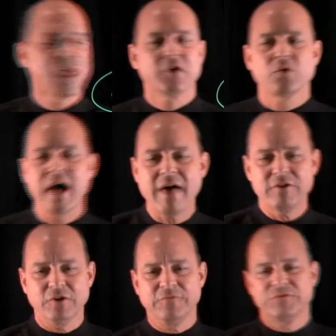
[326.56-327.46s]
So I have a
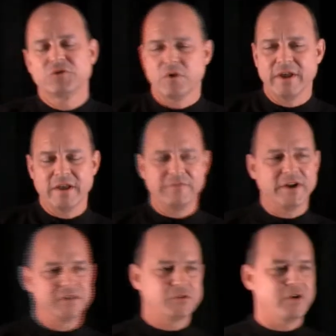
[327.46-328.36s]
little story, a
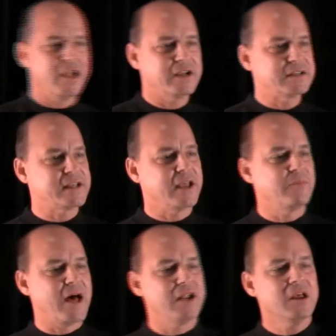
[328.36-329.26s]
funny story I like to say
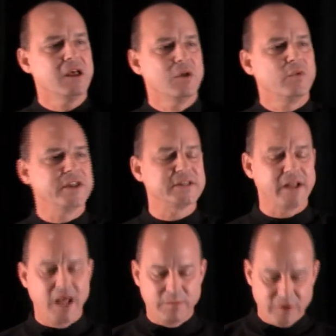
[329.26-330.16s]
about when it's an
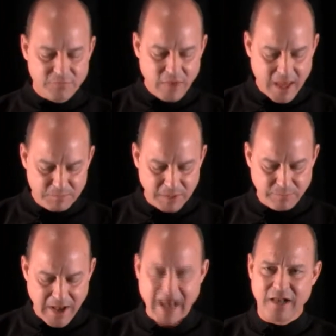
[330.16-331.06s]
element. If you had a big
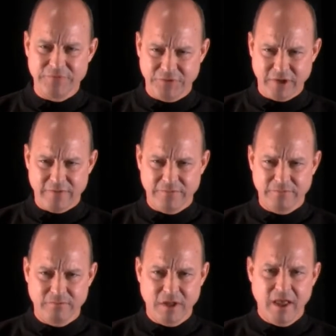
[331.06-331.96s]
pile of stuff,
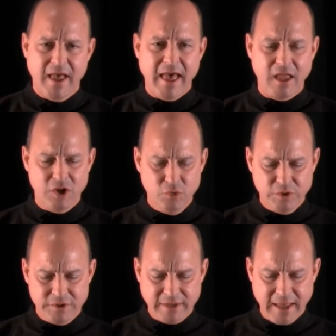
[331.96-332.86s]
and you
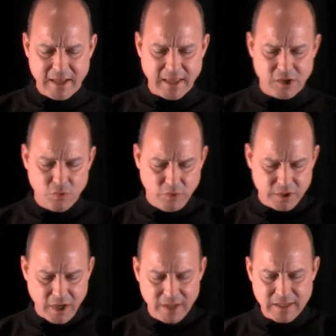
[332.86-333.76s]
would take and you
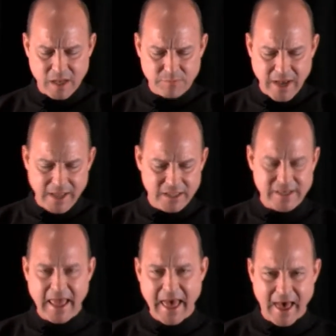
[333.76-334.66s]
would cut that pile
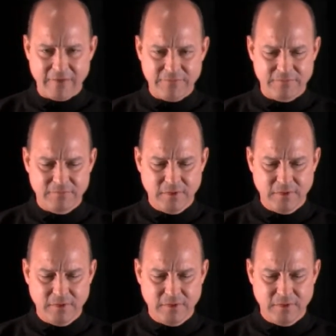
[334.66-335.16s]
in half,